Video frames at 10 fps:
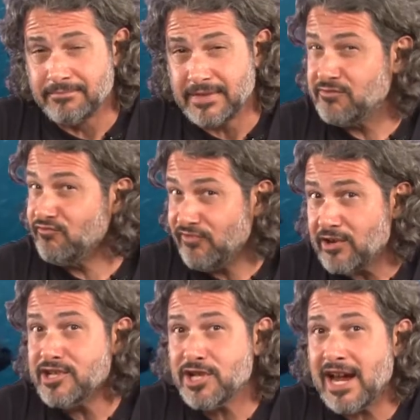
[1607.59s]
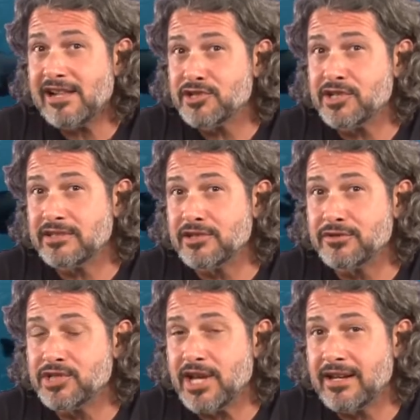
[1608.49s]
It's very challenging to
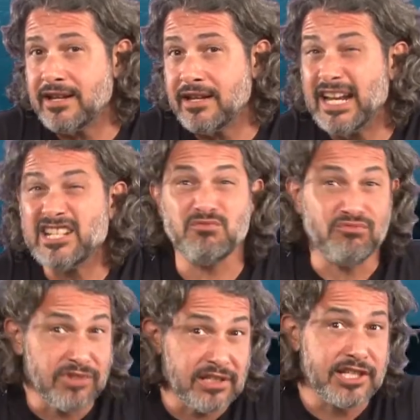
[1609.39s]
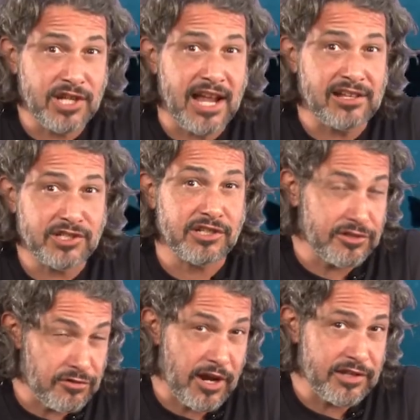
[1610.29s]
do shading, and it's really challenging to
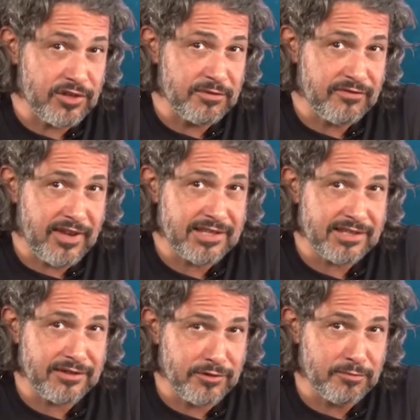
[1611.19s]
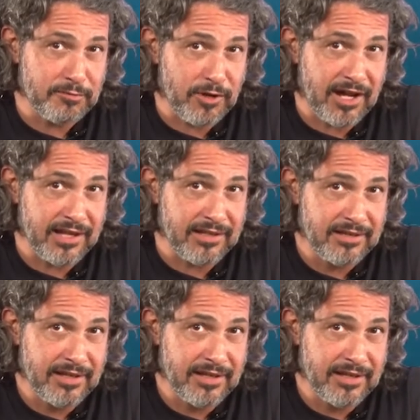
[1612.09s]
draw the human face and the human body.